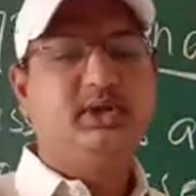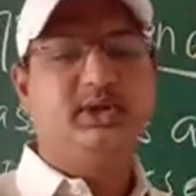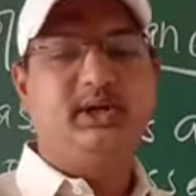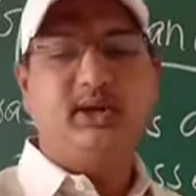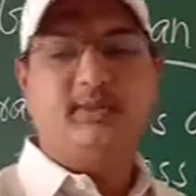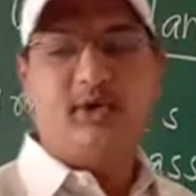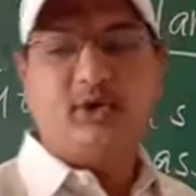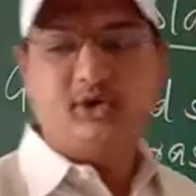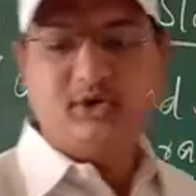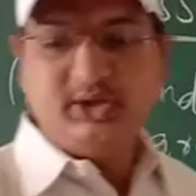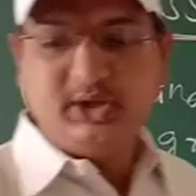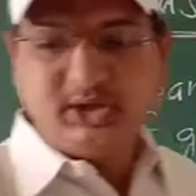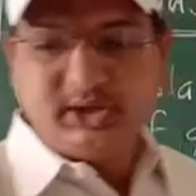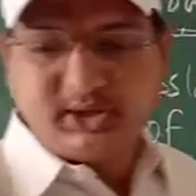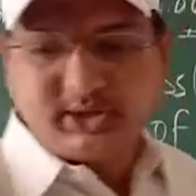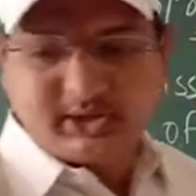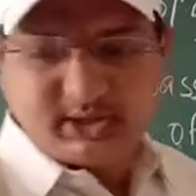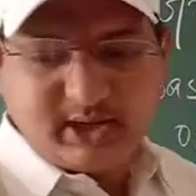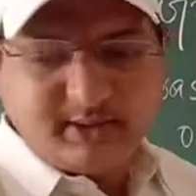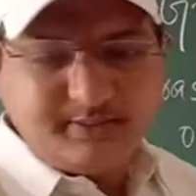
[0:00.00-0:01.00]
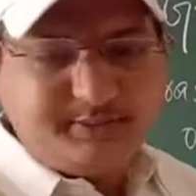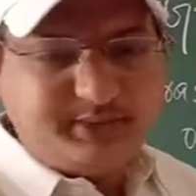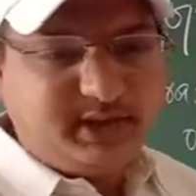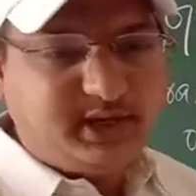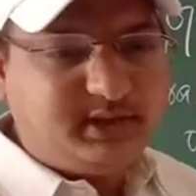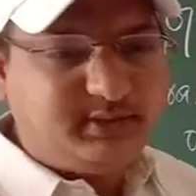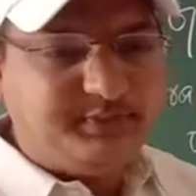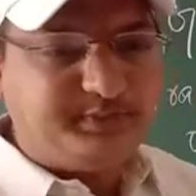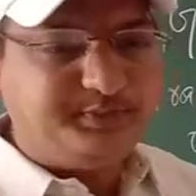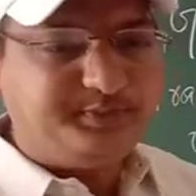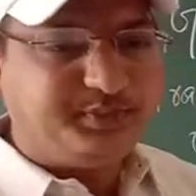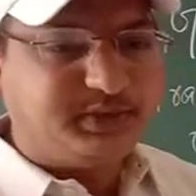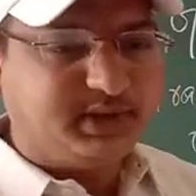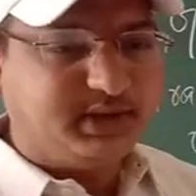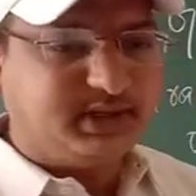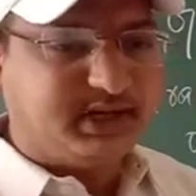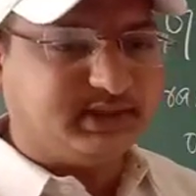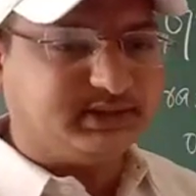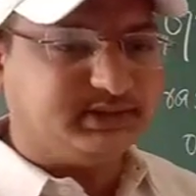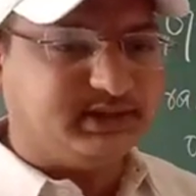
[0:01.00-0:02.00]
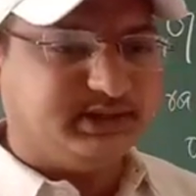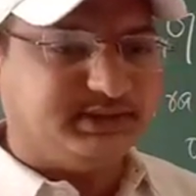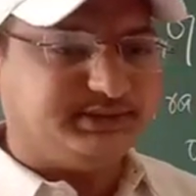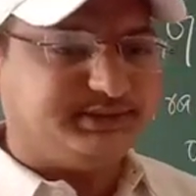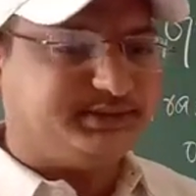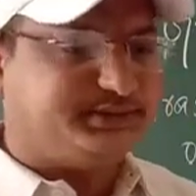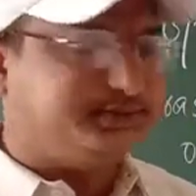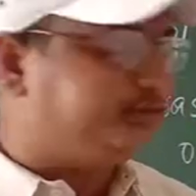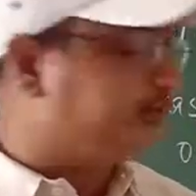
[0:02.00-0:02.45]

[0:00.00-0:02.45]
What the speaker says: about the temperate grasslands.